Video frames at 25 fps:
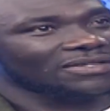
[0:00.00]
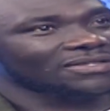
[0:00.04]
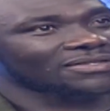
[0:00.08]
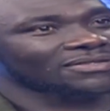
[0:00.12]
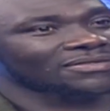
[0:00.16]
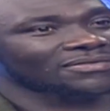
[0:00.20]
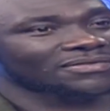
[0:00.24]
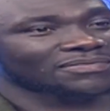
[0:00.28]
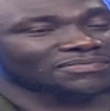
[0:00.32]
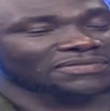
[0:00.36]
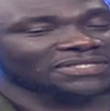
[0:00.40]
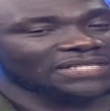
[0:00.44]

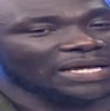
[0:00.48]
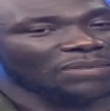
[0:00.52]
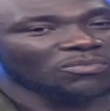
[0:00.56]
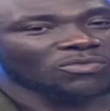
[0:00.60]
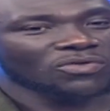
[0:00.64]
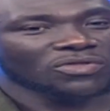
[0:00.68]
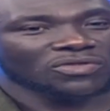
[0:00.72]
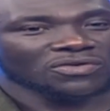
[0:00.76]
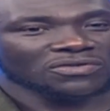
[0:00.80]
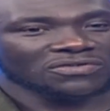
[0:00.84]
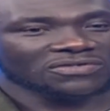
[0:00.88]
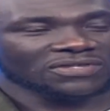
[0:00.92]
some of
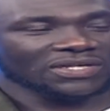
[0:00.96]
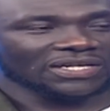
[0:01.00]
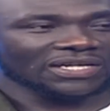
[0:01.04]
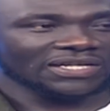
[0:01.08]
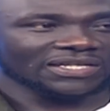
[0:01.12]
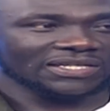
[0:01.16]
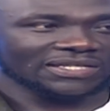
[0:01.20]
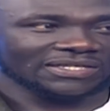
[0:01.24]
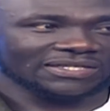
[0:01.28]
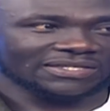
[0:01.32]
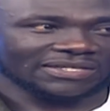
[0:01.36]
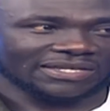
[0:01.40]
those
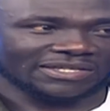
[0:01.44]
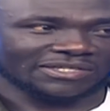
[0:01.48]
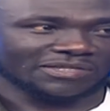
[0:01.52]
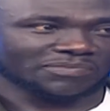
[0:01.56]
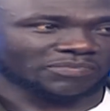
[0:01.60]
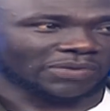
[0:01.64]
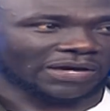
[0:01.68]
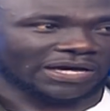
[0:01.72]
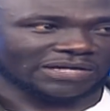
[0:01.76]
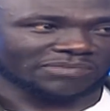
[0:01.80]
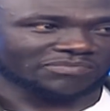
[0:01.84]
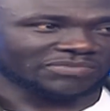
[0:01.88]
really
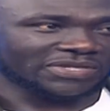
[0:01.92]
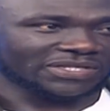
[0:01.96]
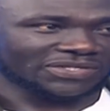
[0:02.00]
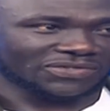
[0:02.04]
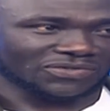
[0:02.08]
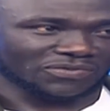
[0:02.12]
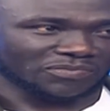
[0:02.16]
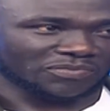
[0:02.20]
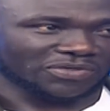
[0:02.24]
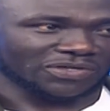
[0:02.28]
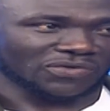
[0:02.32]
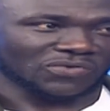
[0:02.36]
inspired me to
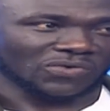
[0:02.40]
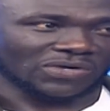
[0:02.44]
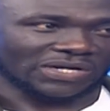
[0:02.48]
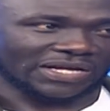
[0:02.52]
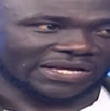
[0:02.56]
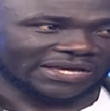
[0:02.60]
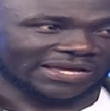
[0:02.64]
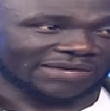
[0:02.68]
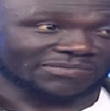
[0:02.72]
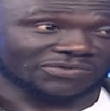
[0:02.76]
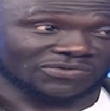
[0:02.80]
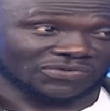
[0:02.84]
be what I
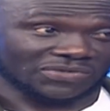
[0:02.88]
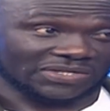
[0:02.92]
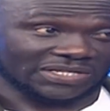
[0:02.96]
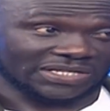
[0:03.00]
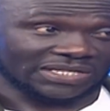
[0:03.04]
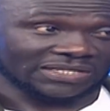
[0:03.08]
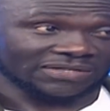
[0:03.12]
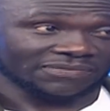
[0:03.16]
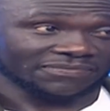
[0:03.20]
am today.